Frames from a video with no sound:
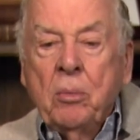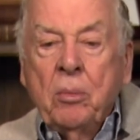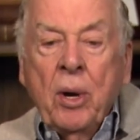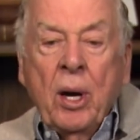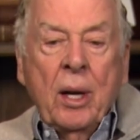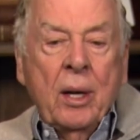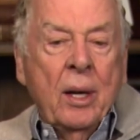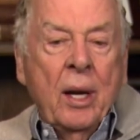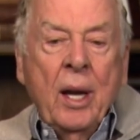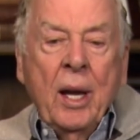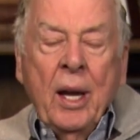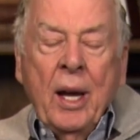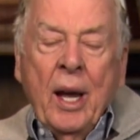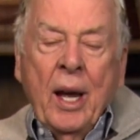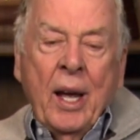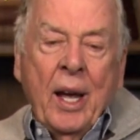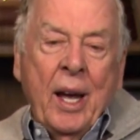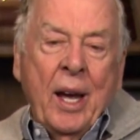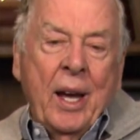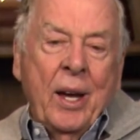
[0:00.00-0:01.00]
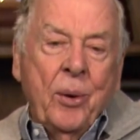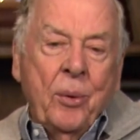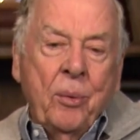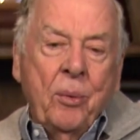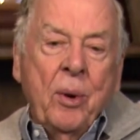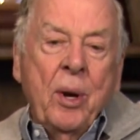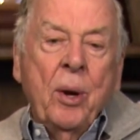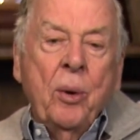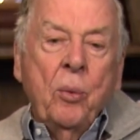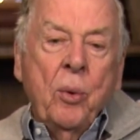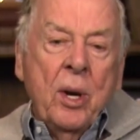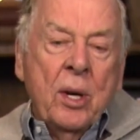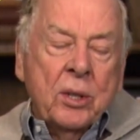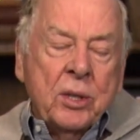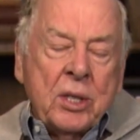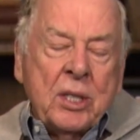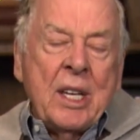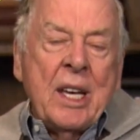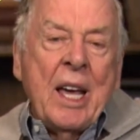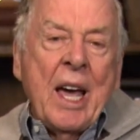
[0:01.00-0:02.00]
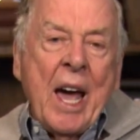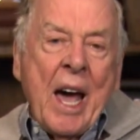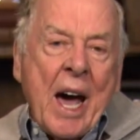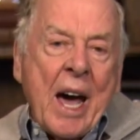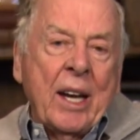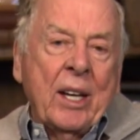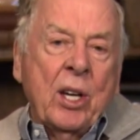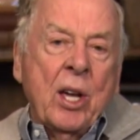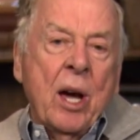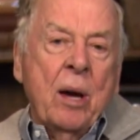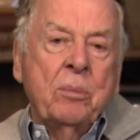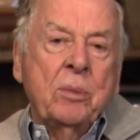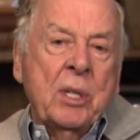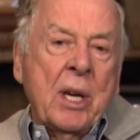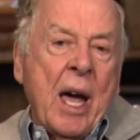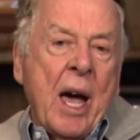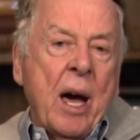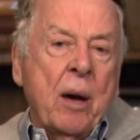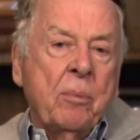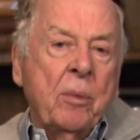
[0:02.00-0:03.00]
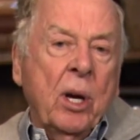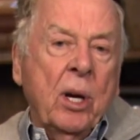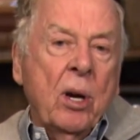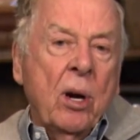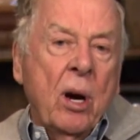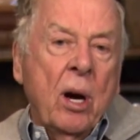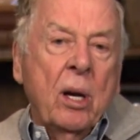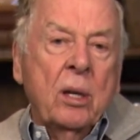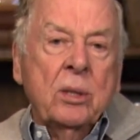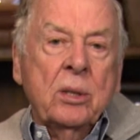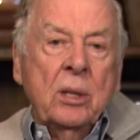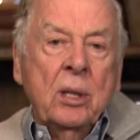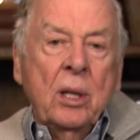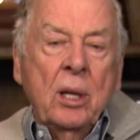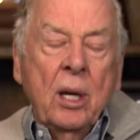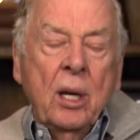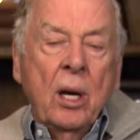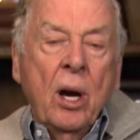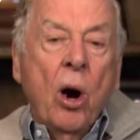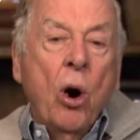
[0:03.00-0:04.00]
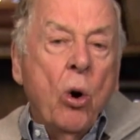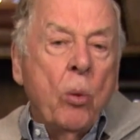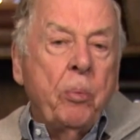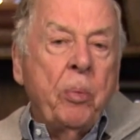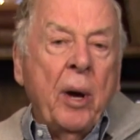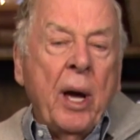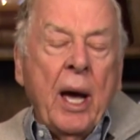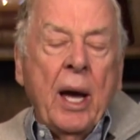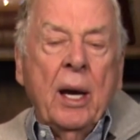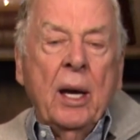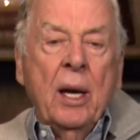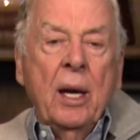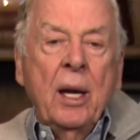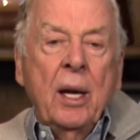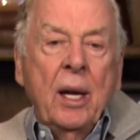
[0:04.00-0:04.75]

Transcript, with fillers: But uh, we, we'll see how it comes out because OPEC